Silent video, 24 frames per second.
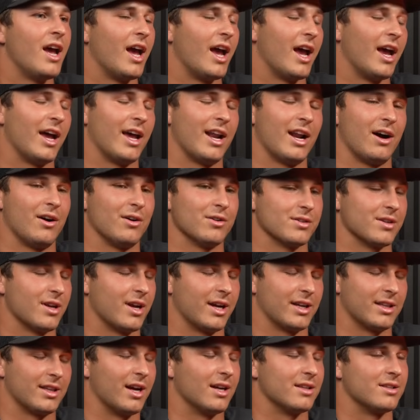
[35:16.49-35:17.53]
And I was
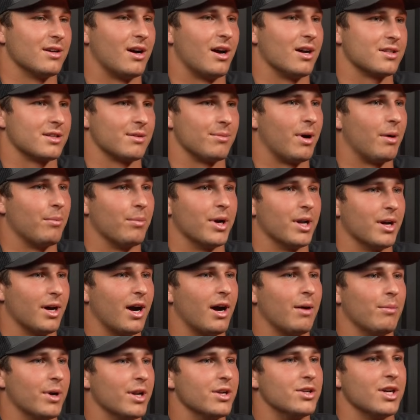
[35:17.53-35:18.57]
like, that's awesome. I'm
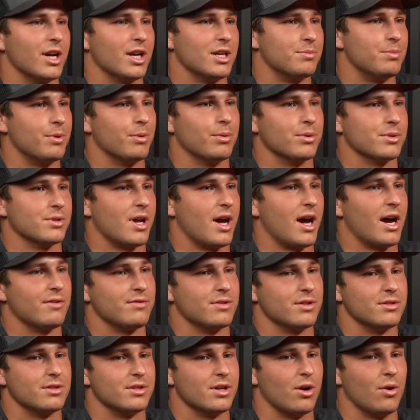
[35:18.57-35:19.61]
gonna change people's lives.
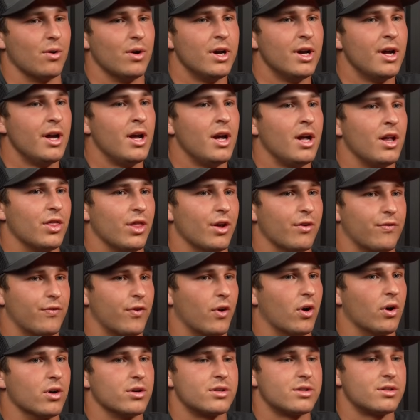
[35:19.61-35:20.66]
And so the
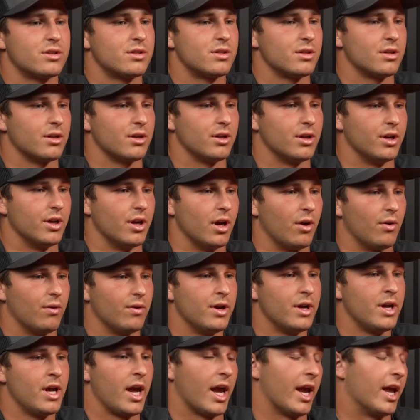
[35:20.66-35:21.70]
first,
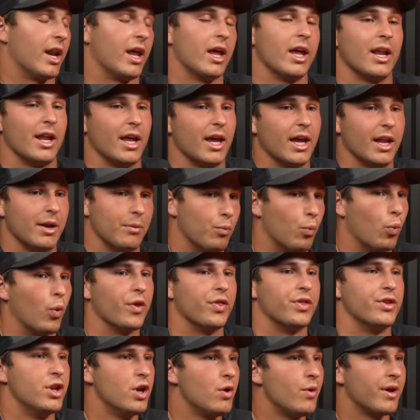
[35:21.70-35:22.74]
and
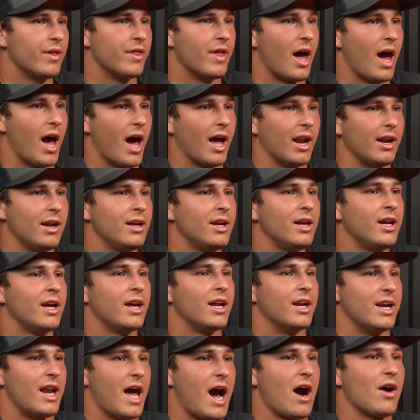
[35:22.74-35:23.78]
with doing that,
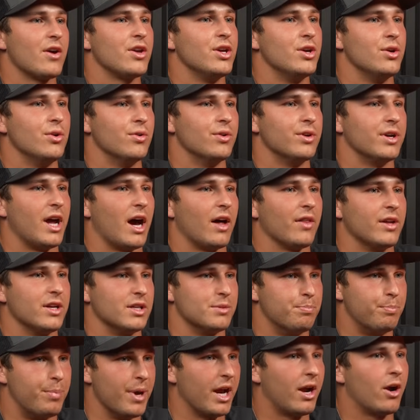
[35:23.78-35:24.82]
now these
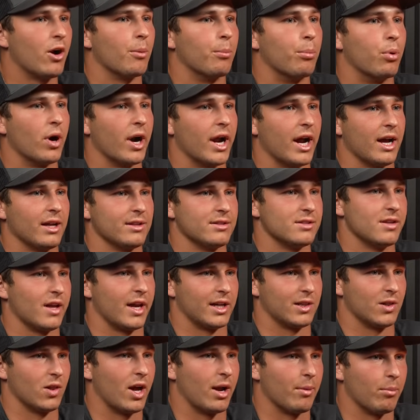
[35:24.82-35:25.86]
bigger brands
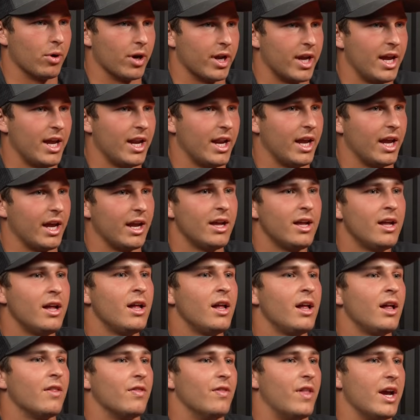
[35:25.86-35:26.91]
like Lamborghini,
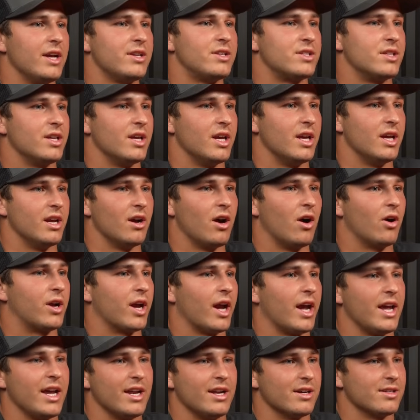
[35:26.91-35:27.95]
they see,
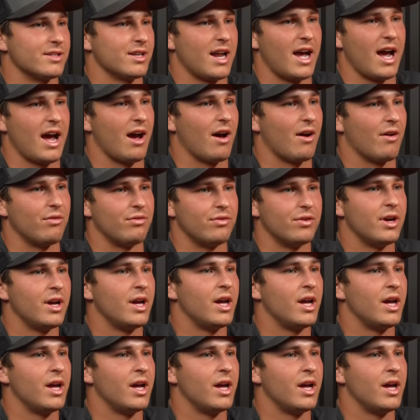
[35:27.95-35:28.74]
okay, he doesn't have